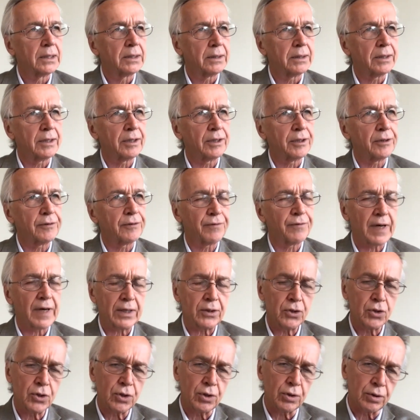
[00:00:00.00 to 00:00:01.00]
did it
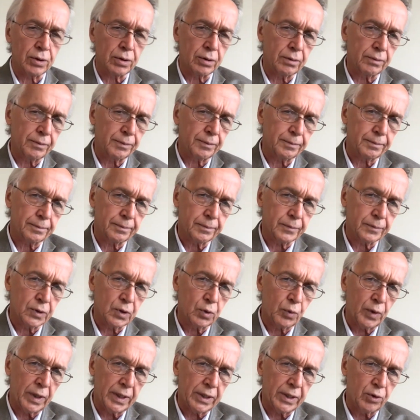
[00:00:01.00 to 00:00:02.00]
affect
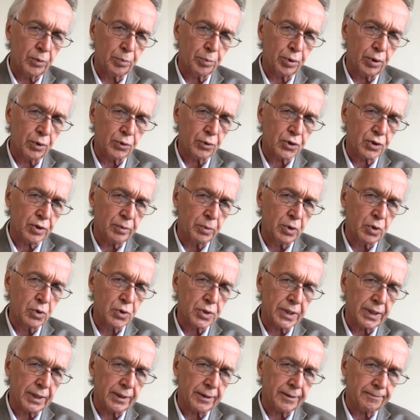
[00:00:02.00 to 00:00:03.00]
the way you approach the
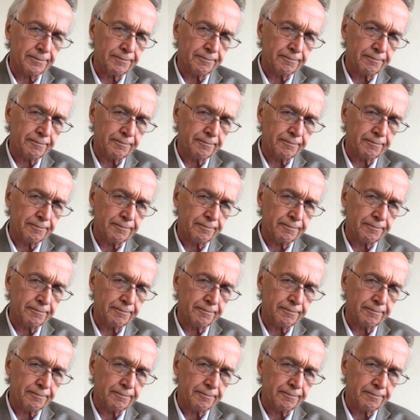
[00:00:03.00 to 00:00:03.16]
music?